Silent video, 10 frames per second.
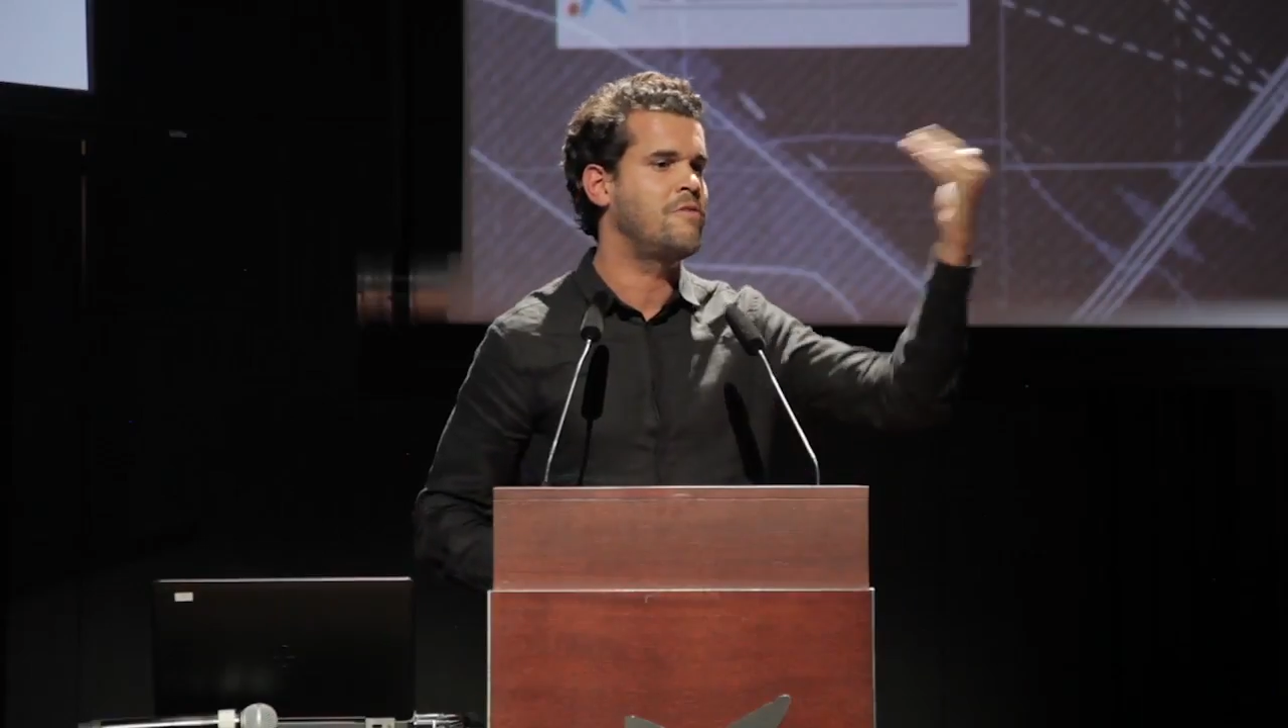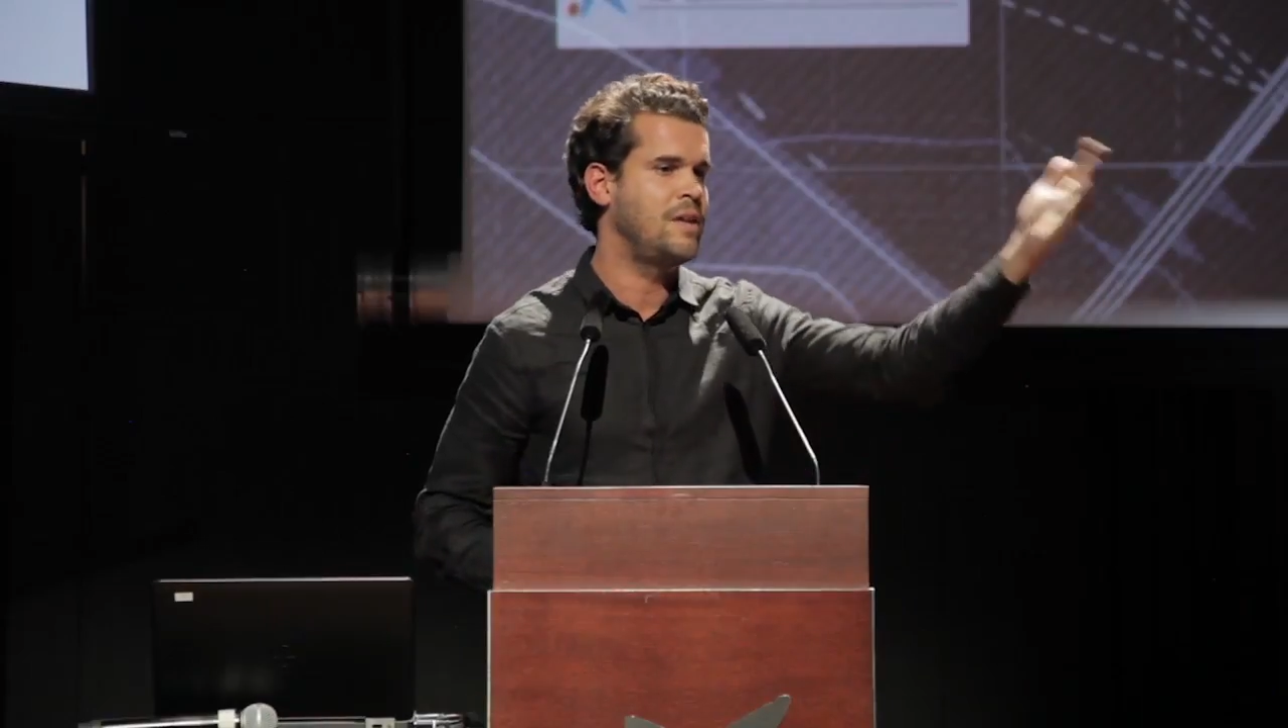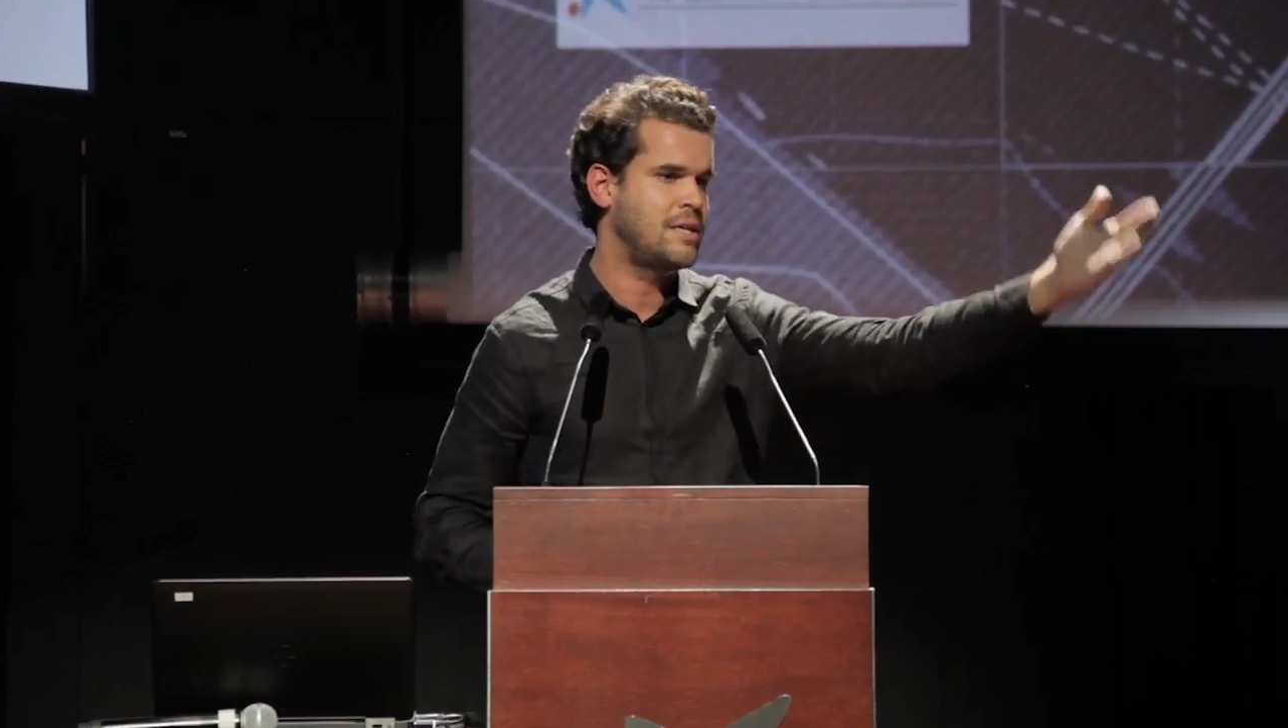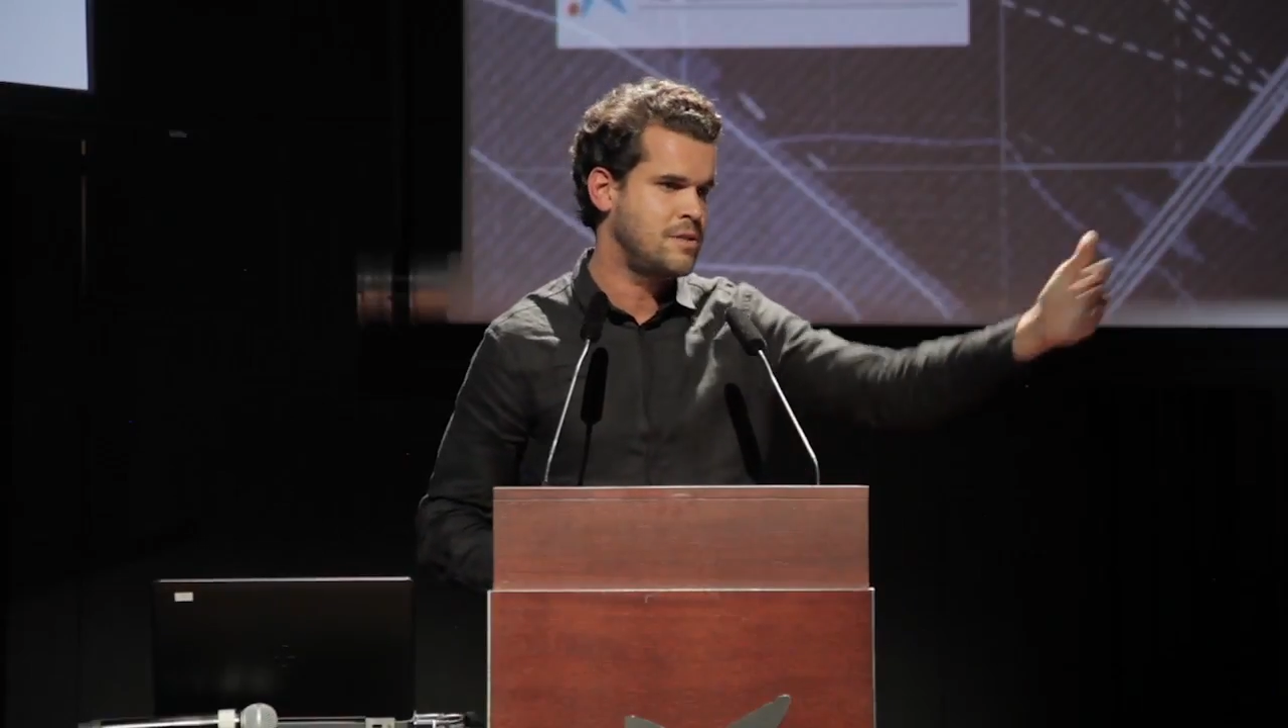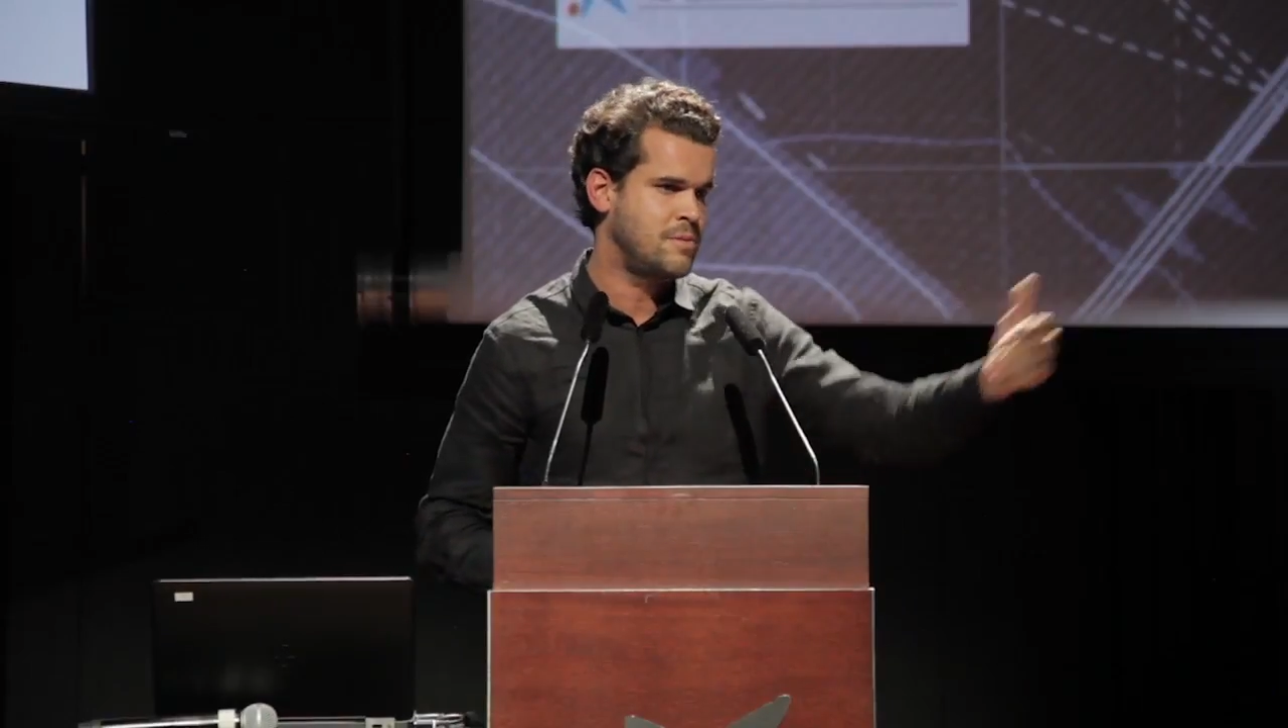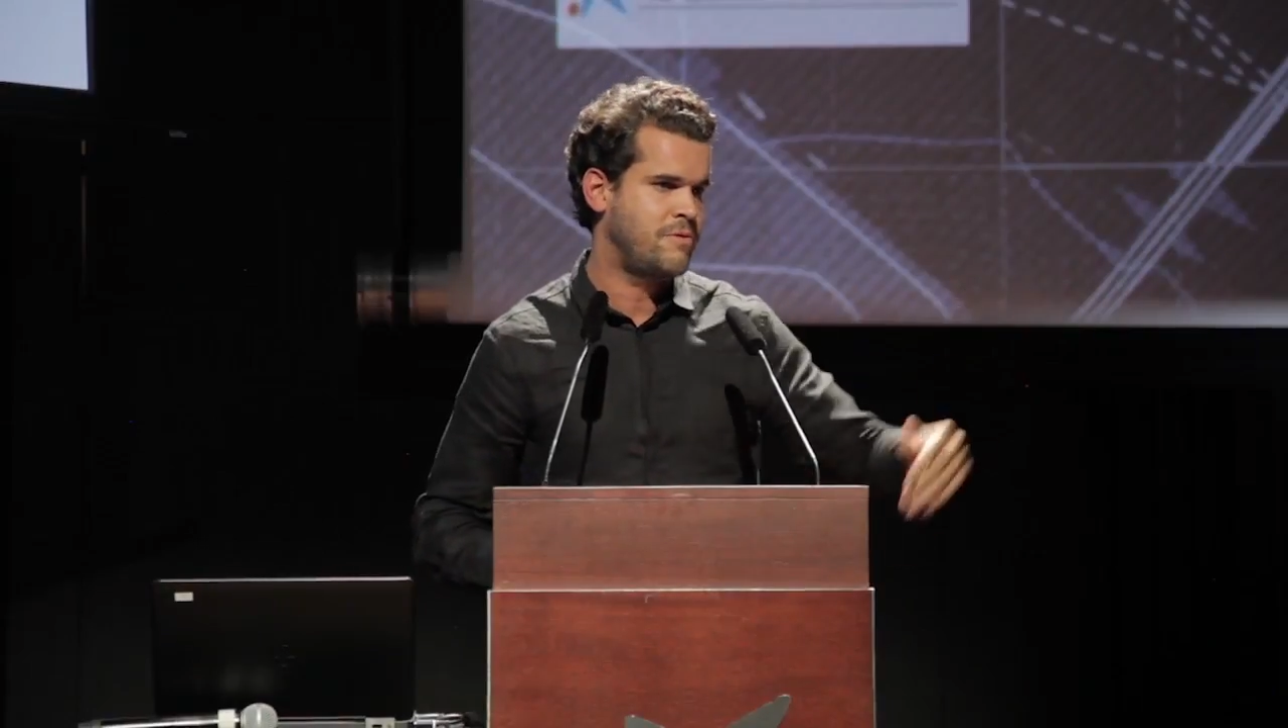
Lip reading: flexible